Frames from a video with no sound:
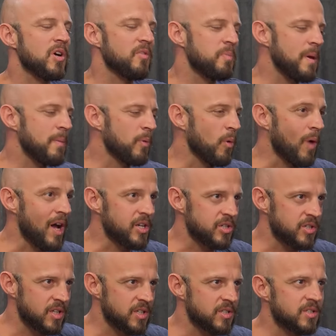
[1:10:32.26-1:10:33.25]
if people
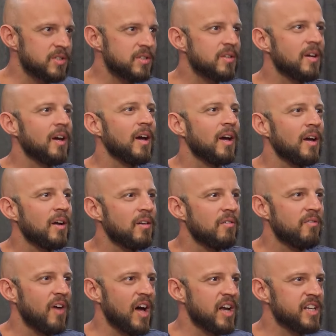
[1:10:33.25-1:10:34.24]
watch this uh,
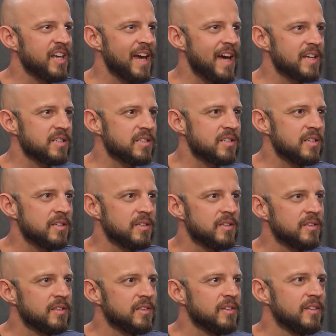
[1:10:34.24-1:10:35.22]
vodcast
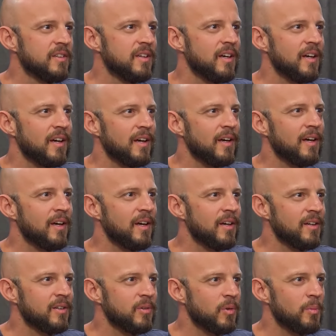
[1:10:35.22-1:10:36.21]
uh,
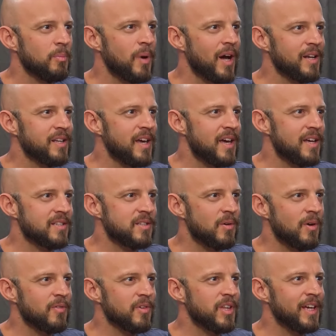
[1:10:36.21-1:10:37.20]
or podcast,
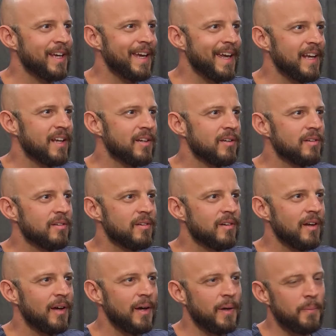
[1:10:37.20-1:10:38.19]
however they get it,
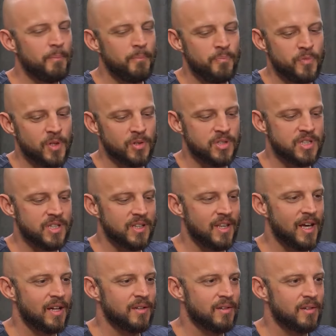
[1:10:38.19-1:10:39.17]
um, they'll see
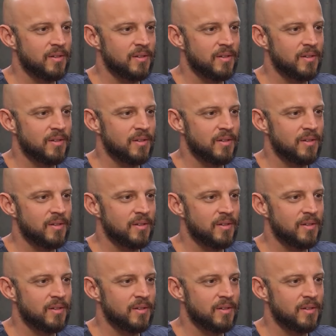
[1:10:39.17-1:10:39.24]
that,